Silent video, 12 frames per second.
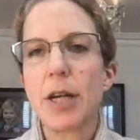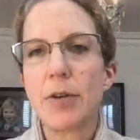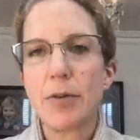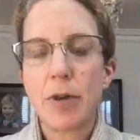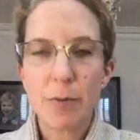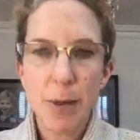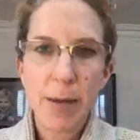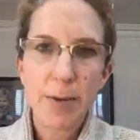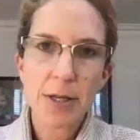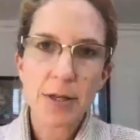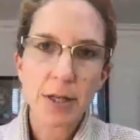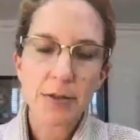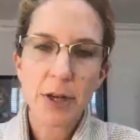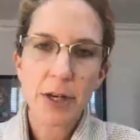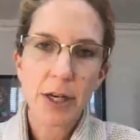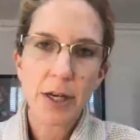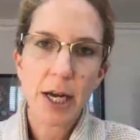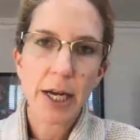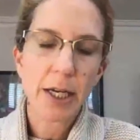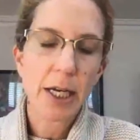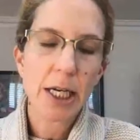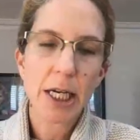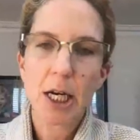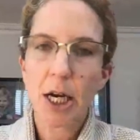if baby sticks that in like
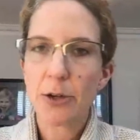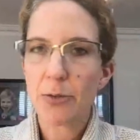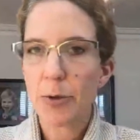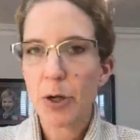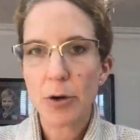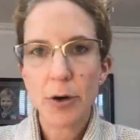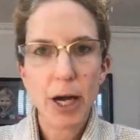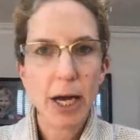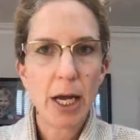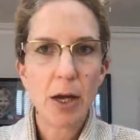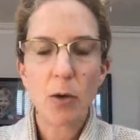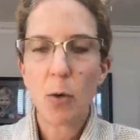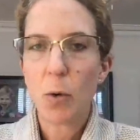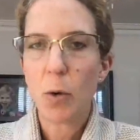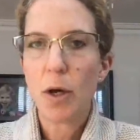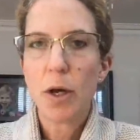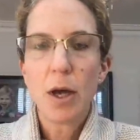any kind of puree or